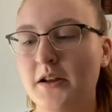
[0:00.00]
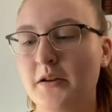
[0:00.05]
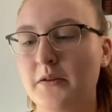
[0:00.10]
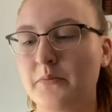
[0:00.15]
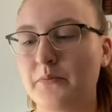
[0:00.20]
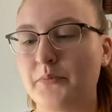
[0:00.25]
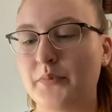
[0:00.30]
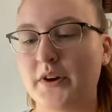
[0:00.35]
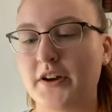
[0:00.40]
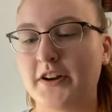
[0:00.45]

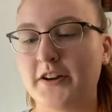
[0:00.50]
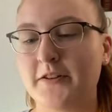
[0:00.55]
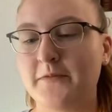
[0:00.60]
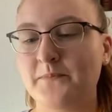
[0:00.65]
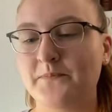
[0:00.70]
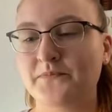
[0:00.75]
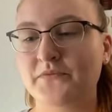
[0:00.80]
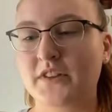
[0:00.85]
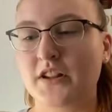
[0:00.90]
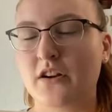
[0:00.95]
But
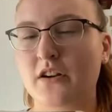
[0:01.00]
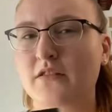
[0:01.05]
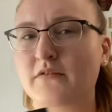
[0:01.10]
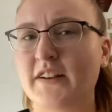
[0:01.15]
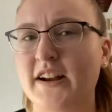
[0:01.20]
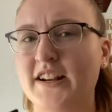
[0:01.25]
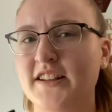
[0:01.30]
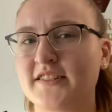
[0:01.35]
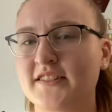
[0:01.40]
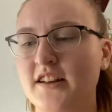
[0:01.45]
her
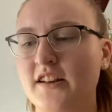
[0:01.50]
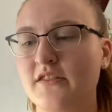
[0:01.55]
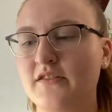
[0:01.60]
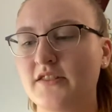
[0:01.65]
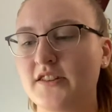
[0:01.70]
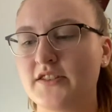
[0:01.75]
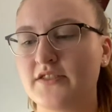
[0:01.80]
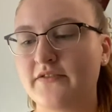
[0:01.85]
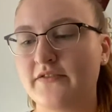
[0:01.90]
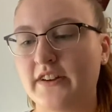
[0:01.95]
writing style
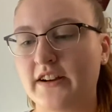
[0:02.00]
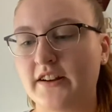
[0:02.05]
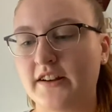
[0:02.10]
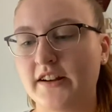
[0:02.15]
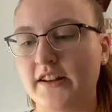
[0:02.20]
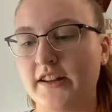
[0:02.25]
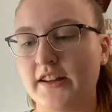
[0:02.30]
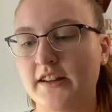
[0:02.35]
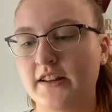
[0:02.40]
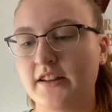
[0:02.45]
is
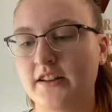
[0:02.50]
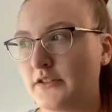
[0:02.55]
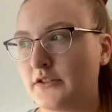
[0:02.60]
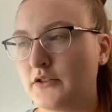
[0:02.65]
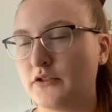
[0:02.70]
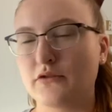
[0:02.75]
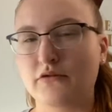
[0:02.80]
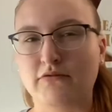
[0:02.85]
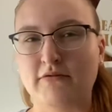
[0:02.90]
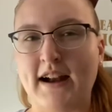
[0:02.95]
very
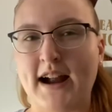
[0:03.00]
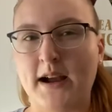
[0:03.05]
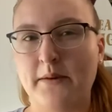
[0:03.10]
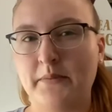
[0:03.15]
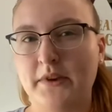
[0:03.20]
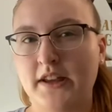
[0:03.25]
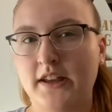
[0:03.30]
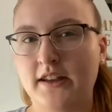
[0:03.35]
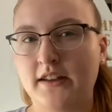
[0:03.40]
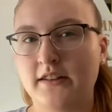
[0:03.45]

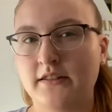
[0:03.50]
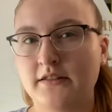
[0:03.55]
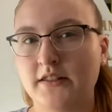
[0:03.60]
grabbing.